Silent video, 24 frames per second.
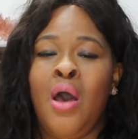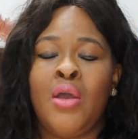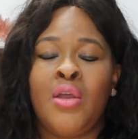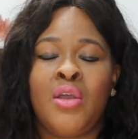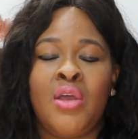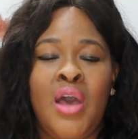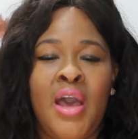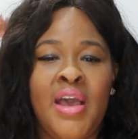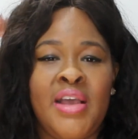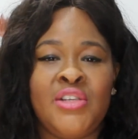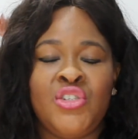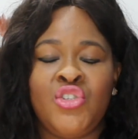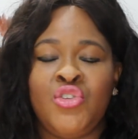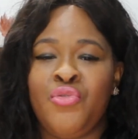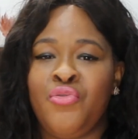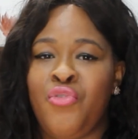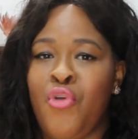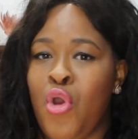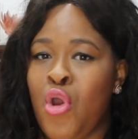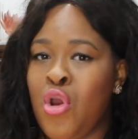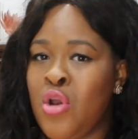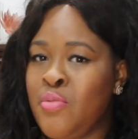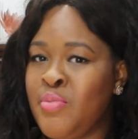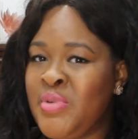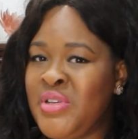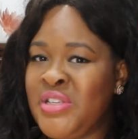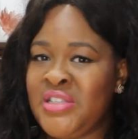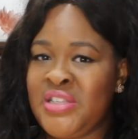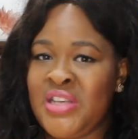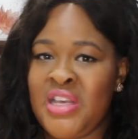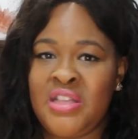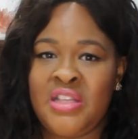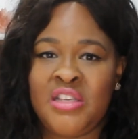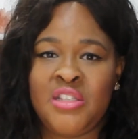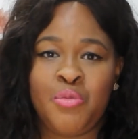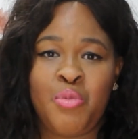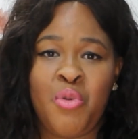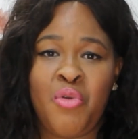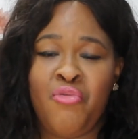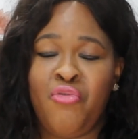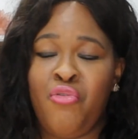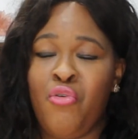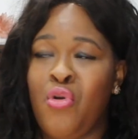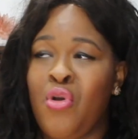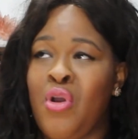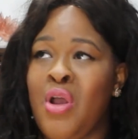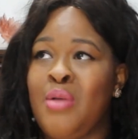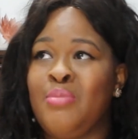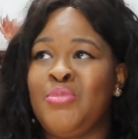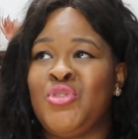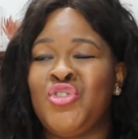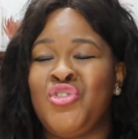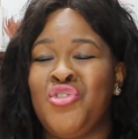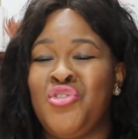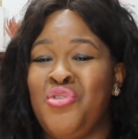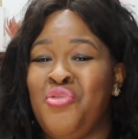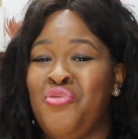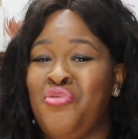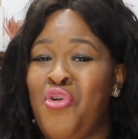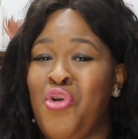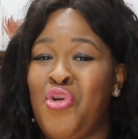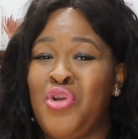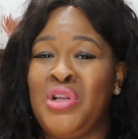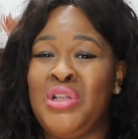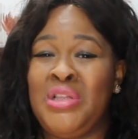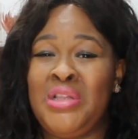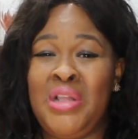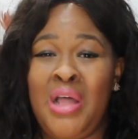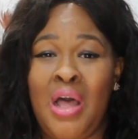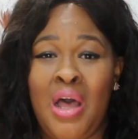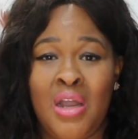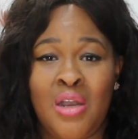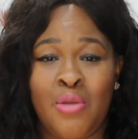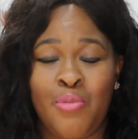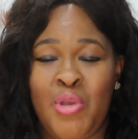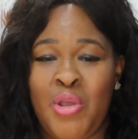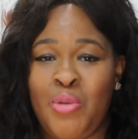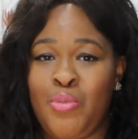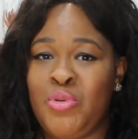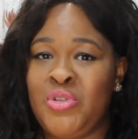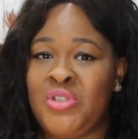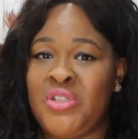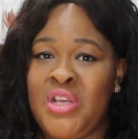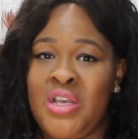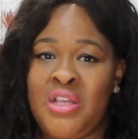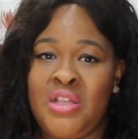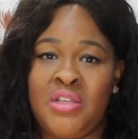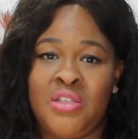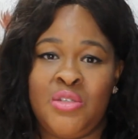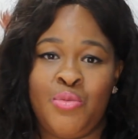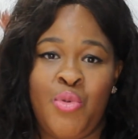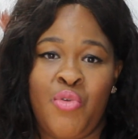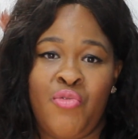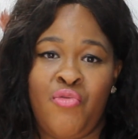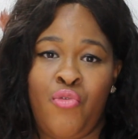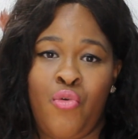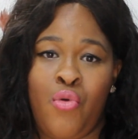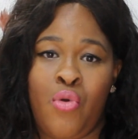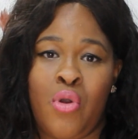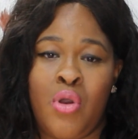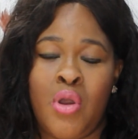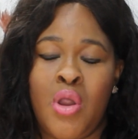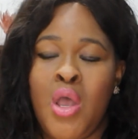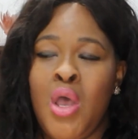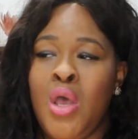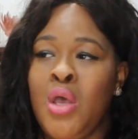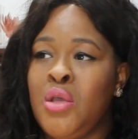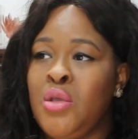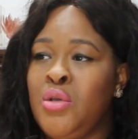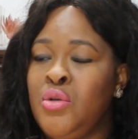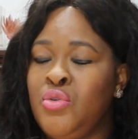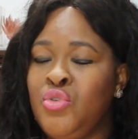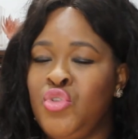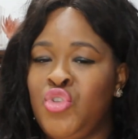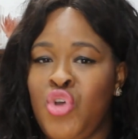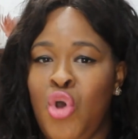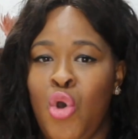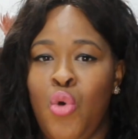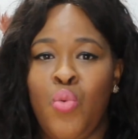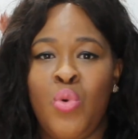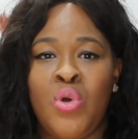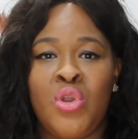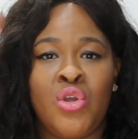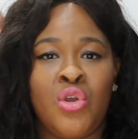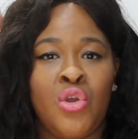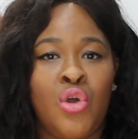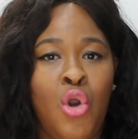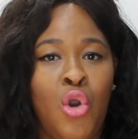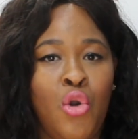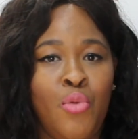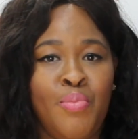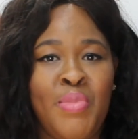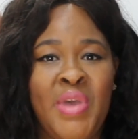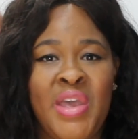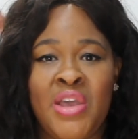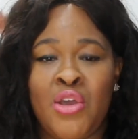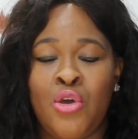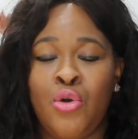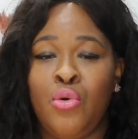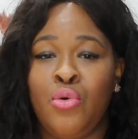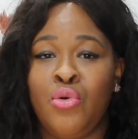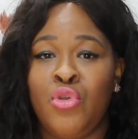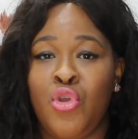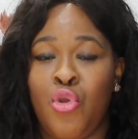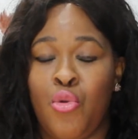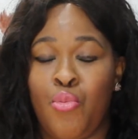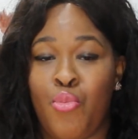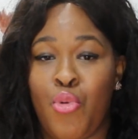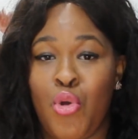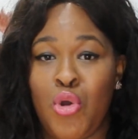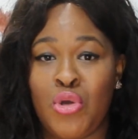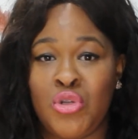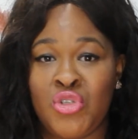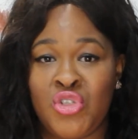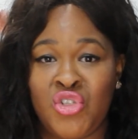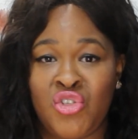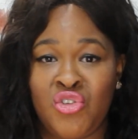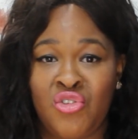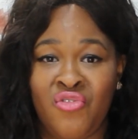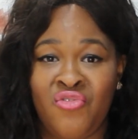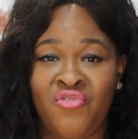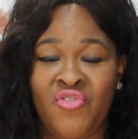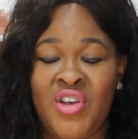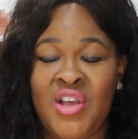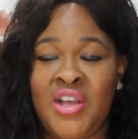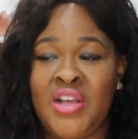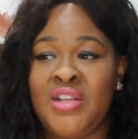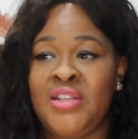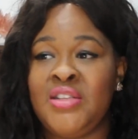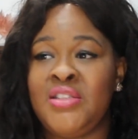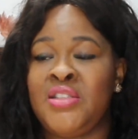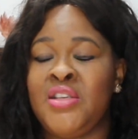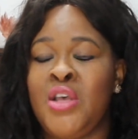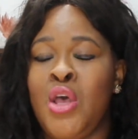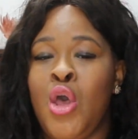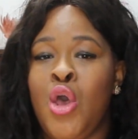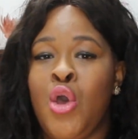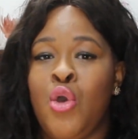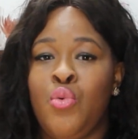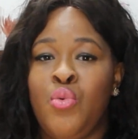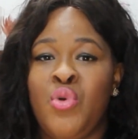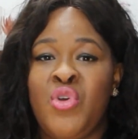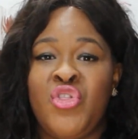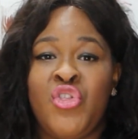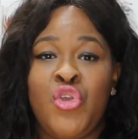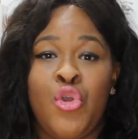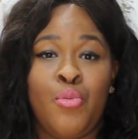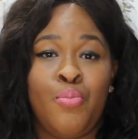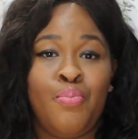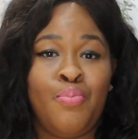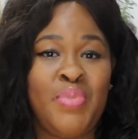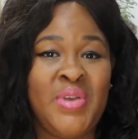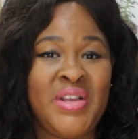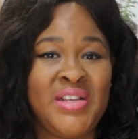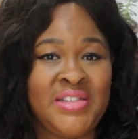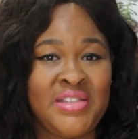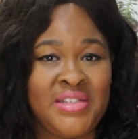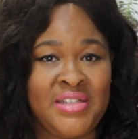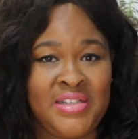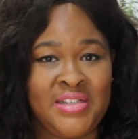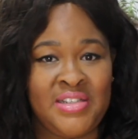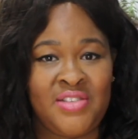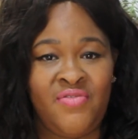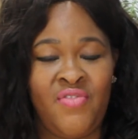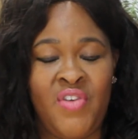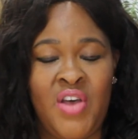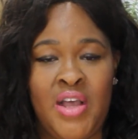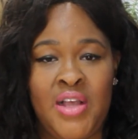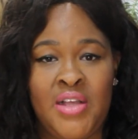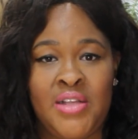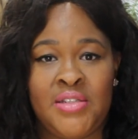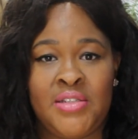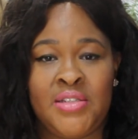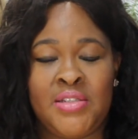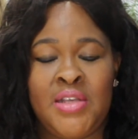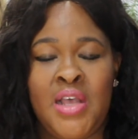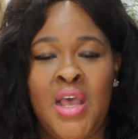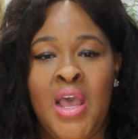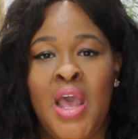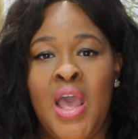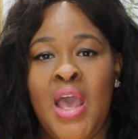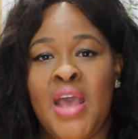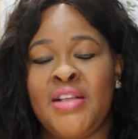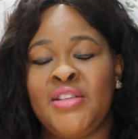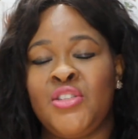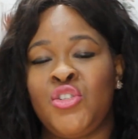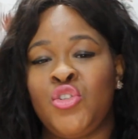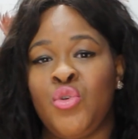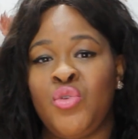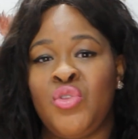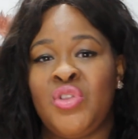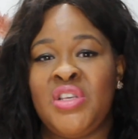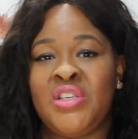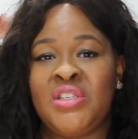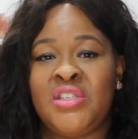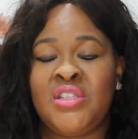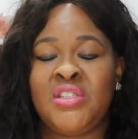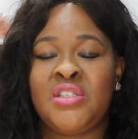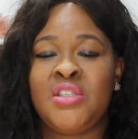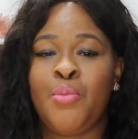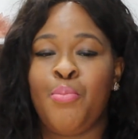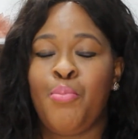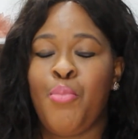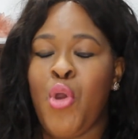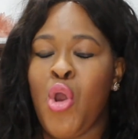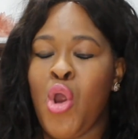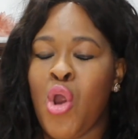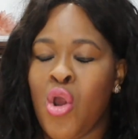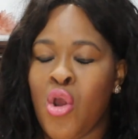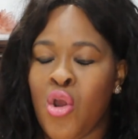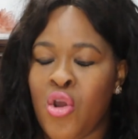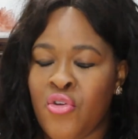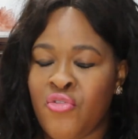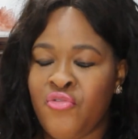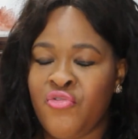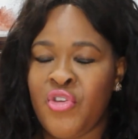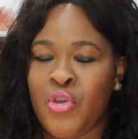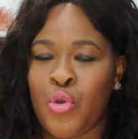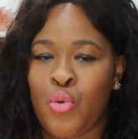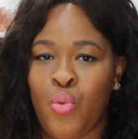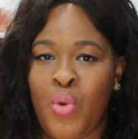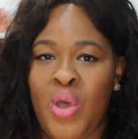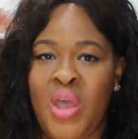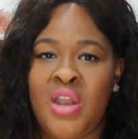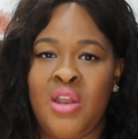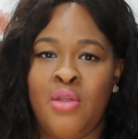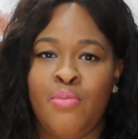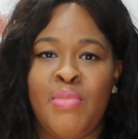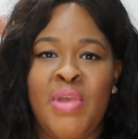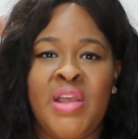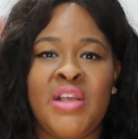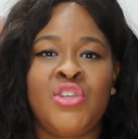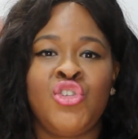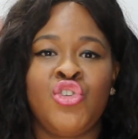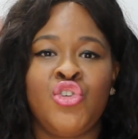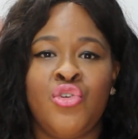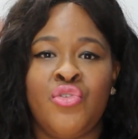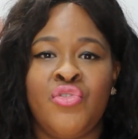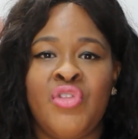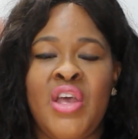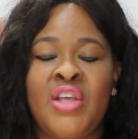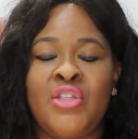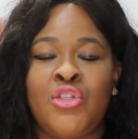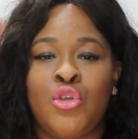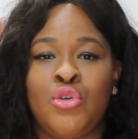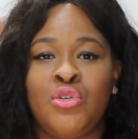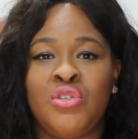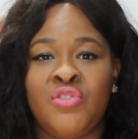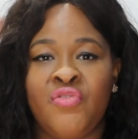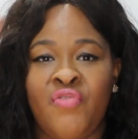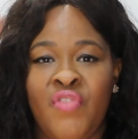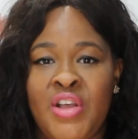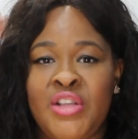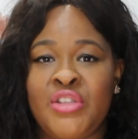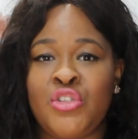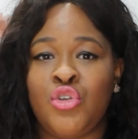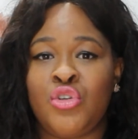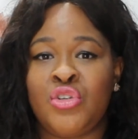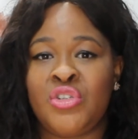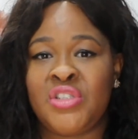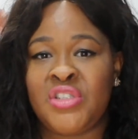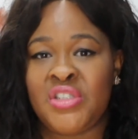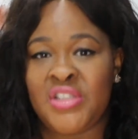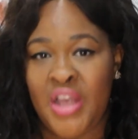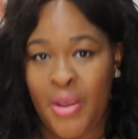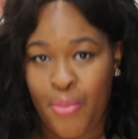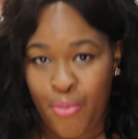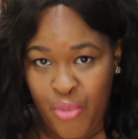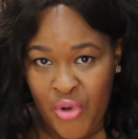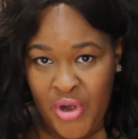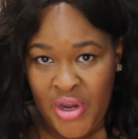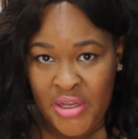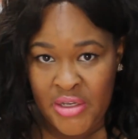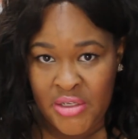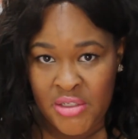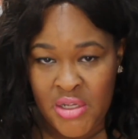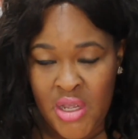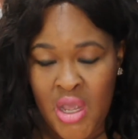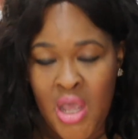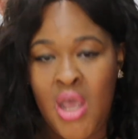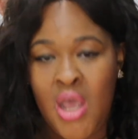Guys, you've heard me say this before. I'm sure you've heard a lot of people say this before. You don't want to commingle your personal funds with your business funds. And so this is a perfect way to make sure that those funds are separate,